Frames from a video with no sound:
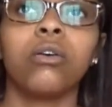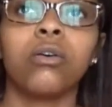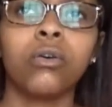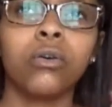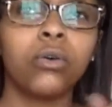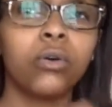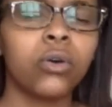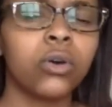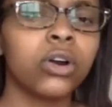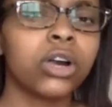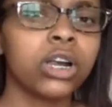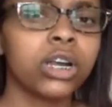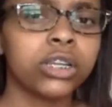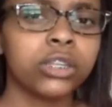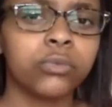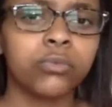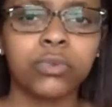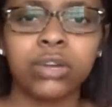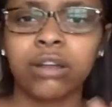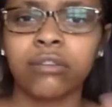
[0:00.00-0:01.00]
or
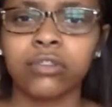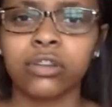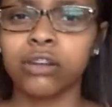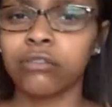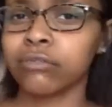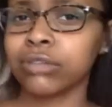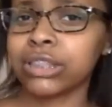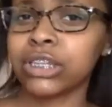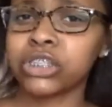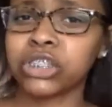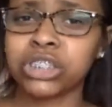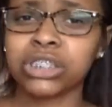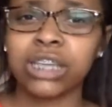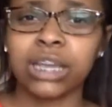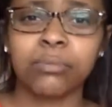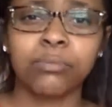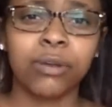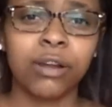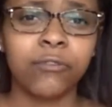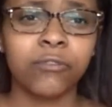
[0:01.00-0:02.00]
whatever your religious
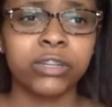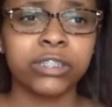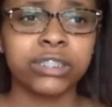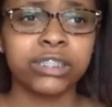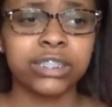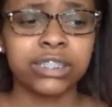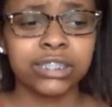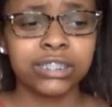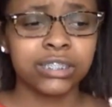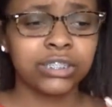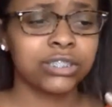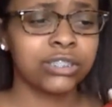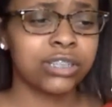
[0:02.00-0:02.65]
like preferences.